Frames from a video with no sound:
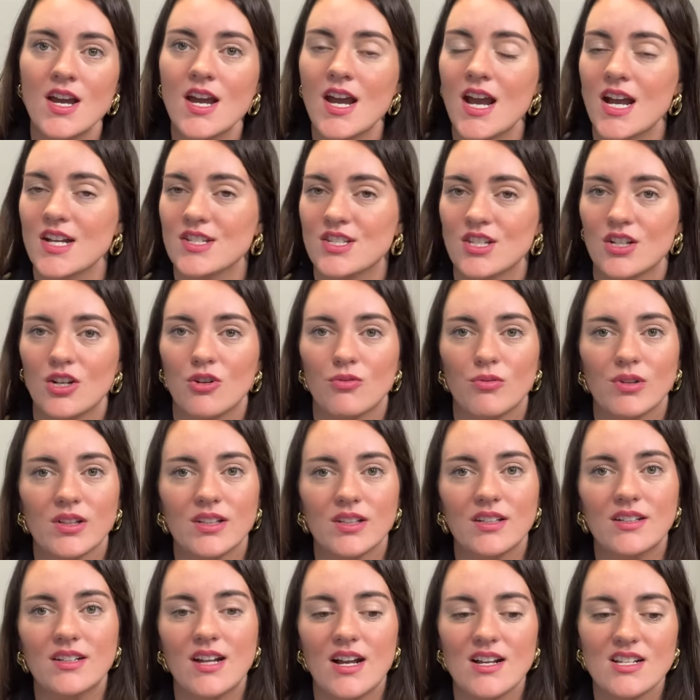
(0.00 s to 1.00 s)
It's in a really
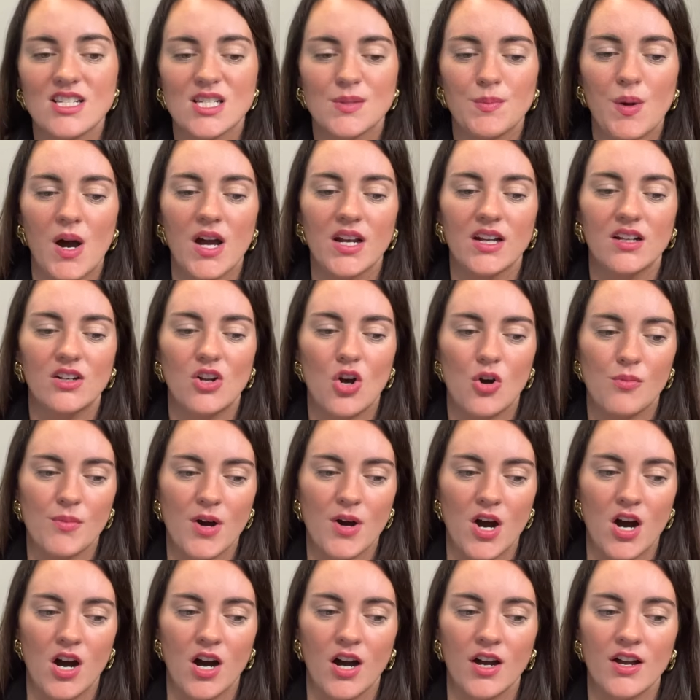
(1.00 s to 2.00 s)
nice spot in
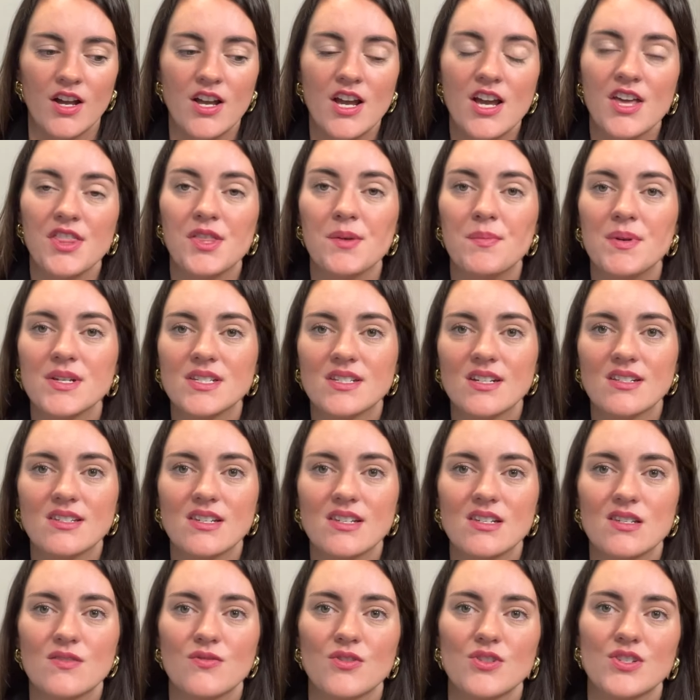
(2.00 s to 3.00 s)
Omaha. The business
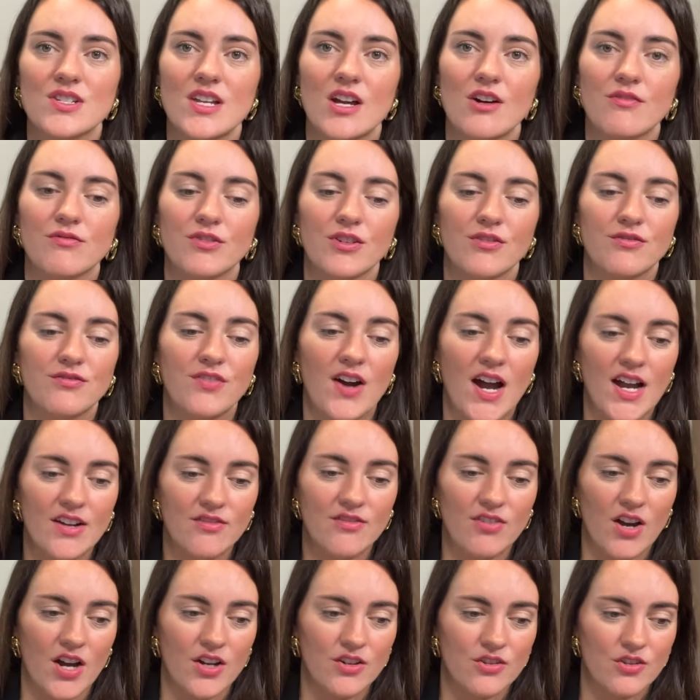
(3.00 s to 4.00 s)
is for sale for
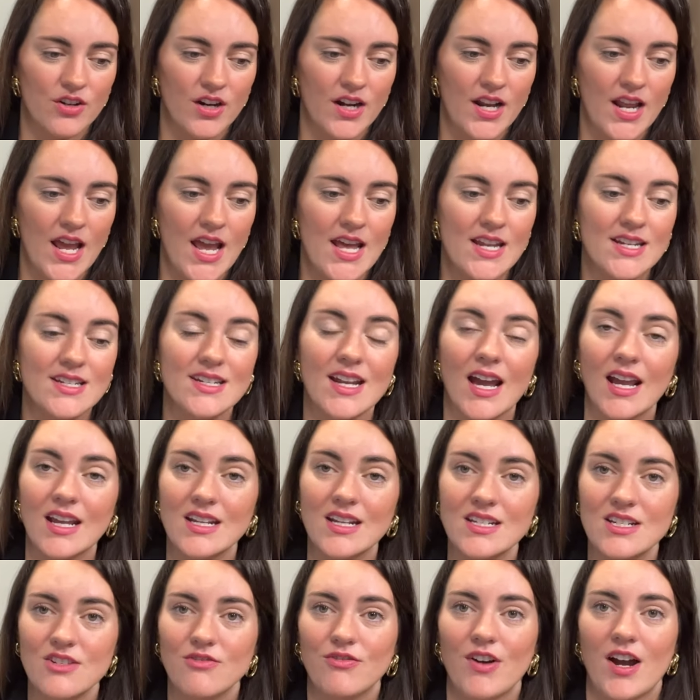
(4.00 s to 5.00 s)

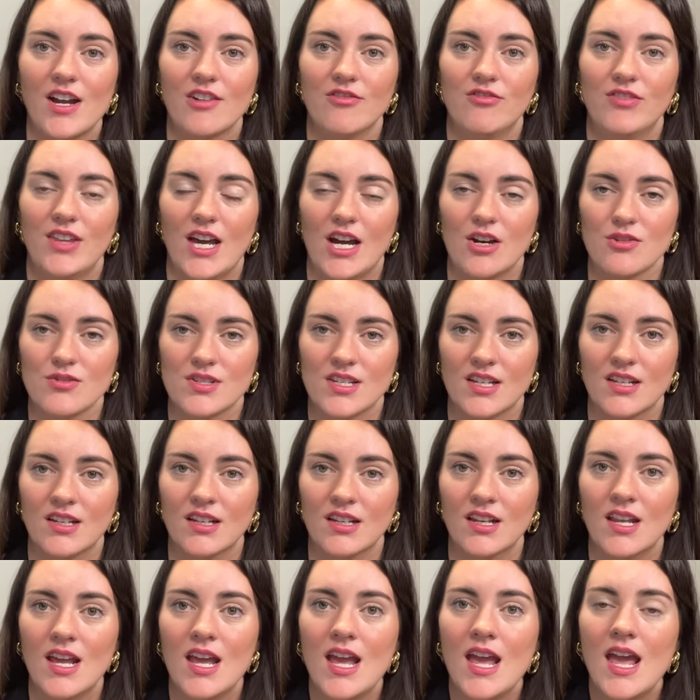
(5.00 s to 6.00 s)
$595,000,
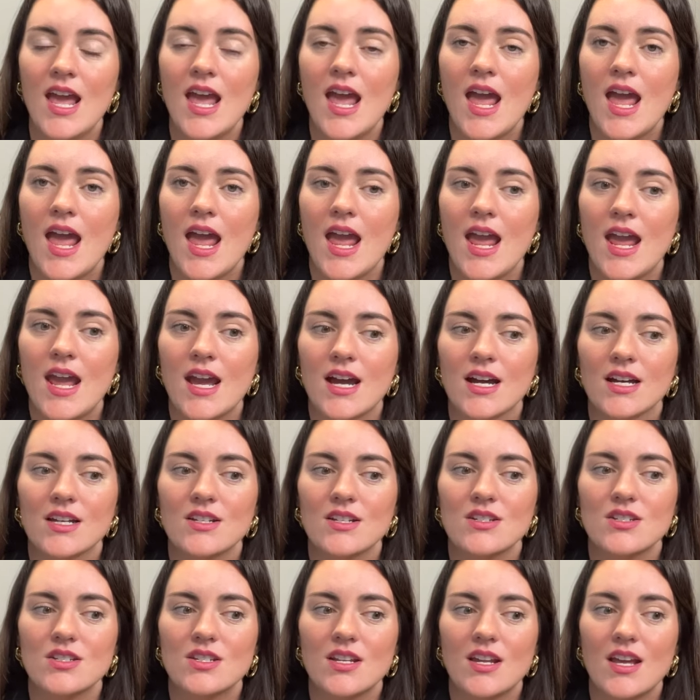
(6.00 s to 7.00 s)

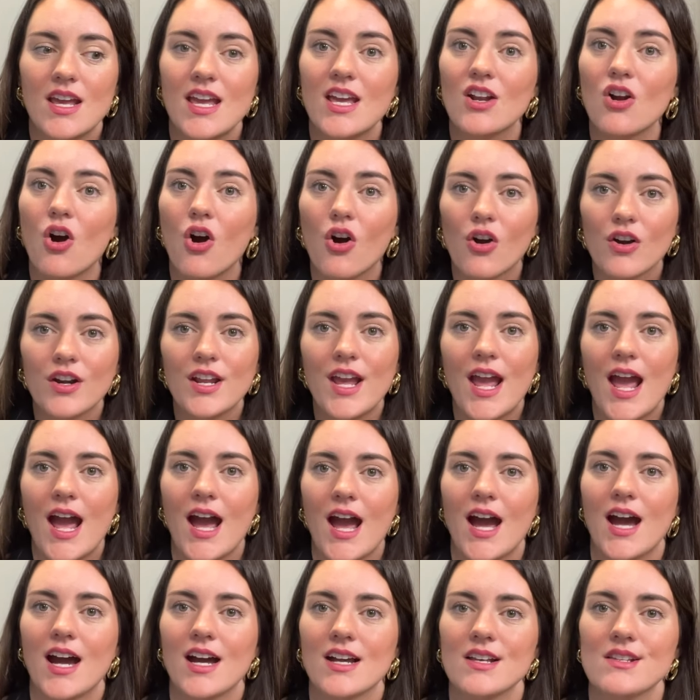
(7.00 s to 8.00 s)
and it already
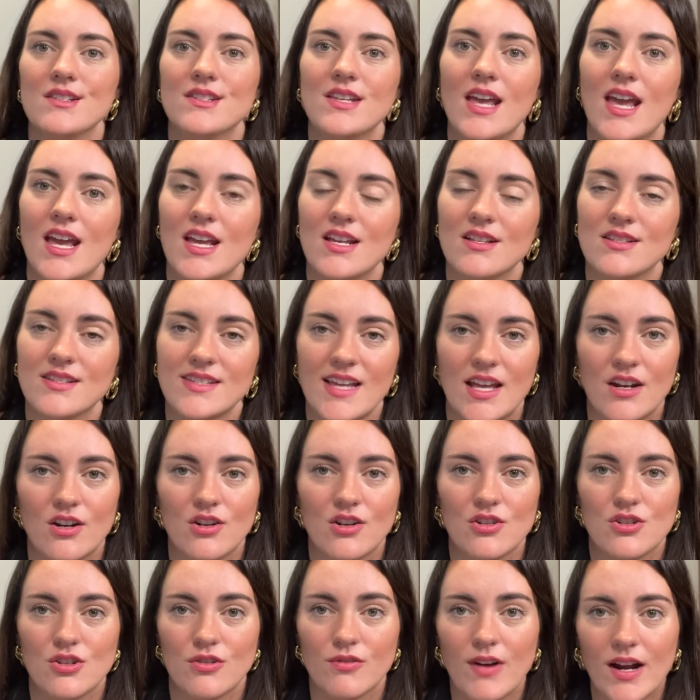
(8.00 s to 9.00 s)
has a center
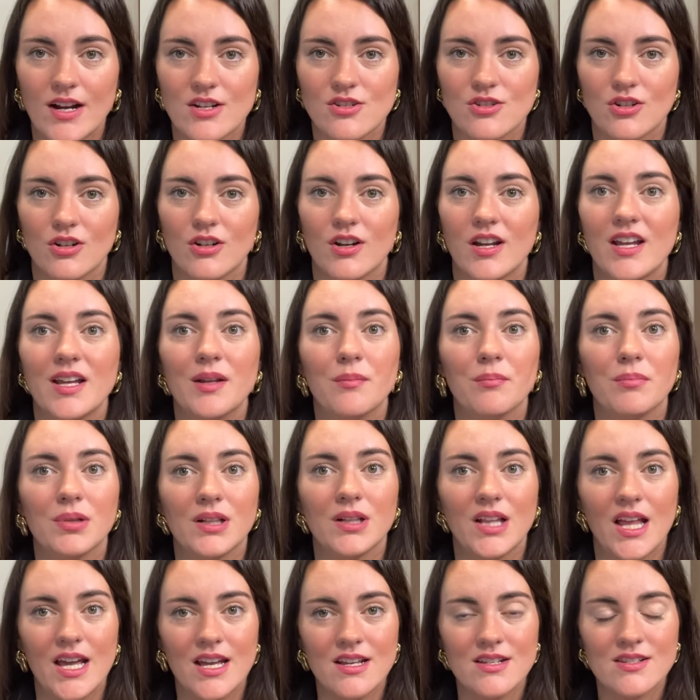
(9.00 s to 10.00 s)
director in
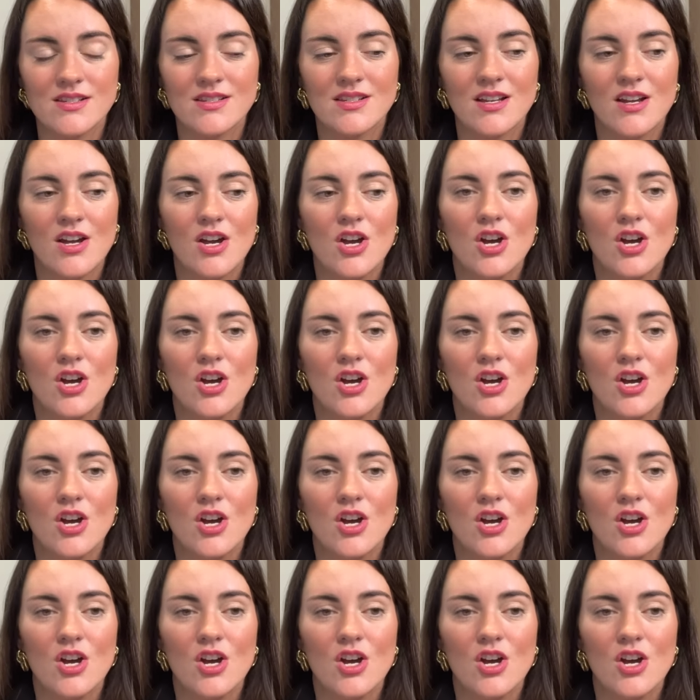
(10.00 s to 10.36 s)
place.